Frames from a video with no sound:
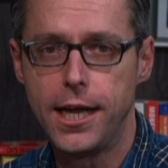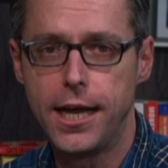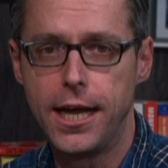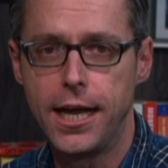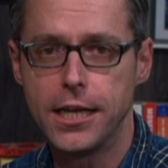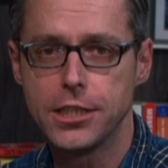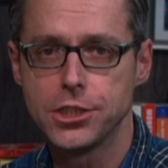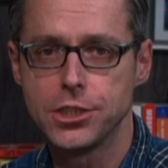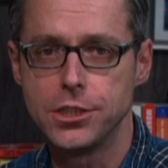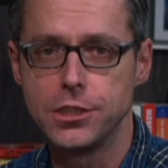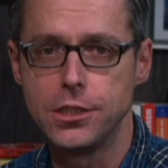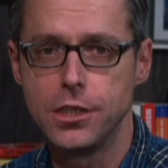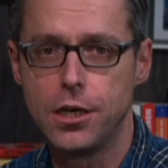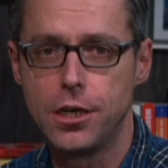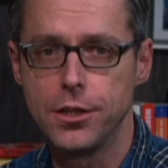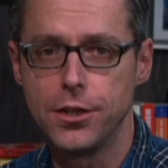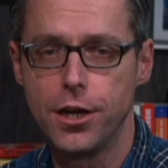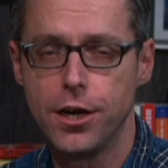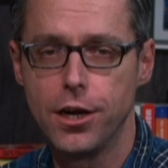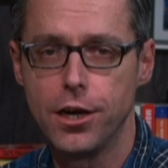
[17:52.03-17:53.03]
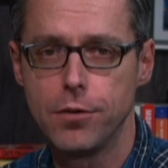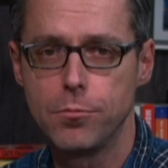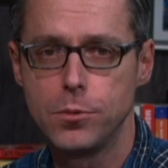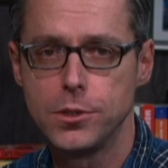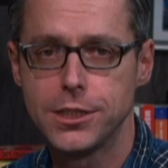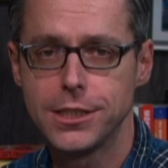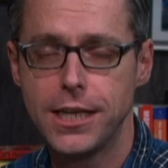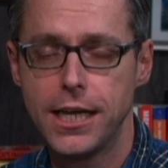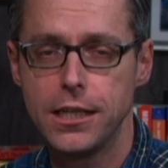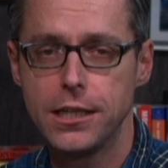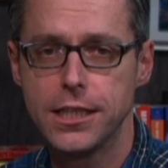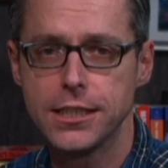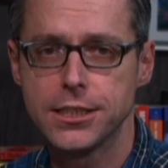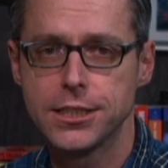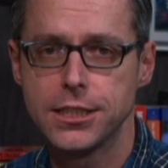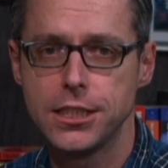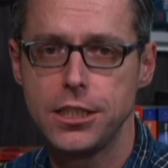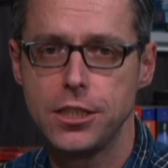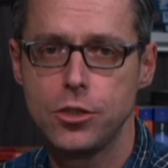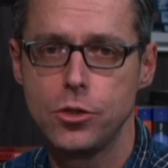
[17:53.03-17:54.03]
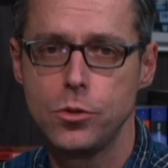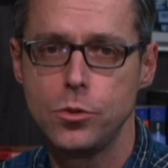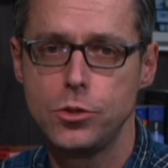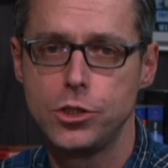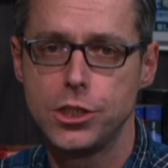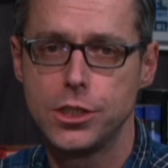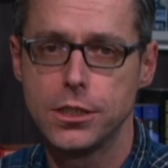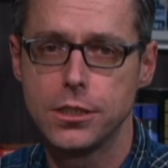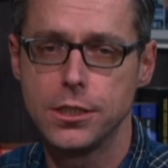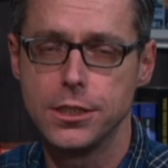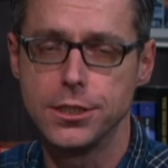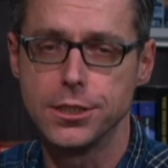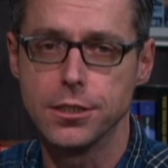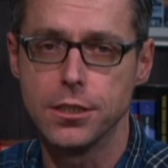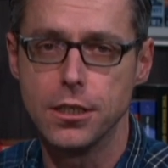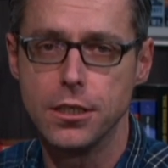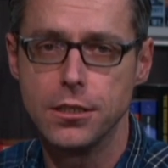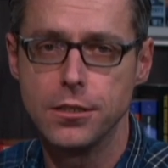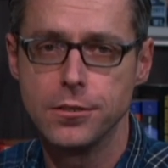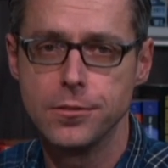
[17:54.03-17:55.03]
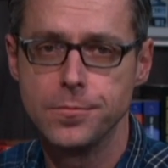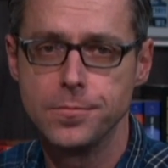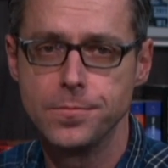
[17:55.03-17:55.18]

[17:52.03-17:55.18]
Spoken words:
action on the hardwood tonight. Let's see who Gilles is on.